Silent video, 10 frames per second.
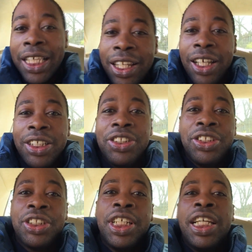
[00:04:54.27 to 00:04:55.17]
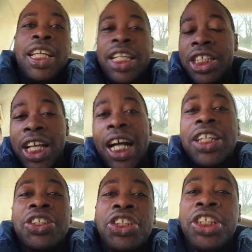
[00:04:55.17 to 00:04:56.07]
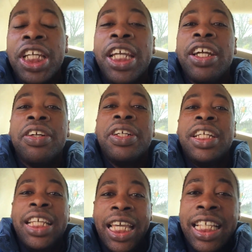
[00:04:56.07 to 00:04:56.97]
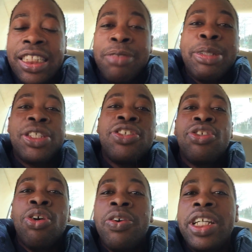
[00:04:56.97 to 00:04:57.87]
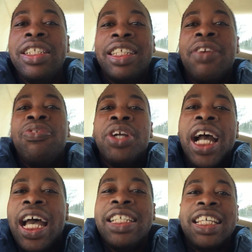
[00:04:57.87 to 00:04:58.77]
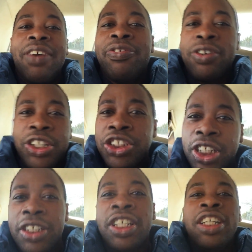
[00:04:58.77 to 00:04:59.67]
your lunch. Y'all share intimate stories. If you guys have crush on